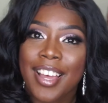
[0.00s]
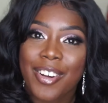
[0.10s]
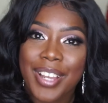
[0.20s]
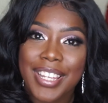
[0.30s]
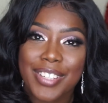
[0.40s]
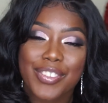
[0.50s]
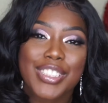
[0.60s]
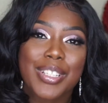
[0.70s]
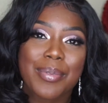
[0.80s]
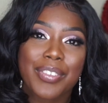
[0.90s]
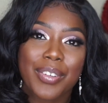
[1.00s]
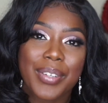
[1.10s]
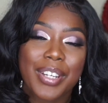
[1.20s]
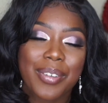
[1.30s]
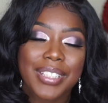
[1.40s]
okay divas so before we
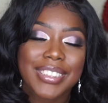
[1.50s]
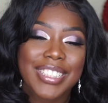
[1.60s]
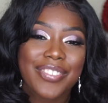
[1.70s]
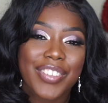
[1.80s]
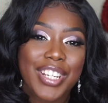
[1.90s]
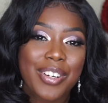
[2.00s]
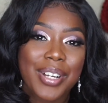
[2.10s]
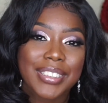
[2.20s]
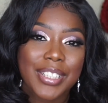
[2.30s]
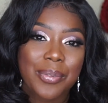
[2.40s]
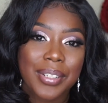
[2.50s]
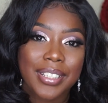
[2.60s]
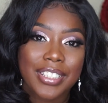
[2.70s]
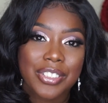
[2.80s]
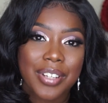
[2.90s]
get right into the video i did want to
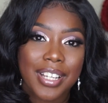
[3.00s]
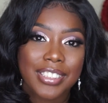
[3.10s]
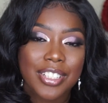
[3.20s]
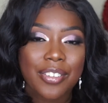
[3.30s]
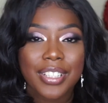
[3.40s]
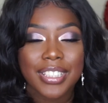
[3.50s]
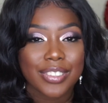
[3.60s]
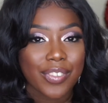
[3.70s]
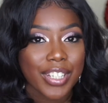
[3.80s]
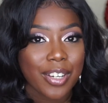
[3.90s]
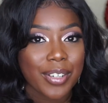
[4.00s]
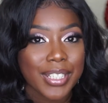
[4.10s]
let you guys know that this video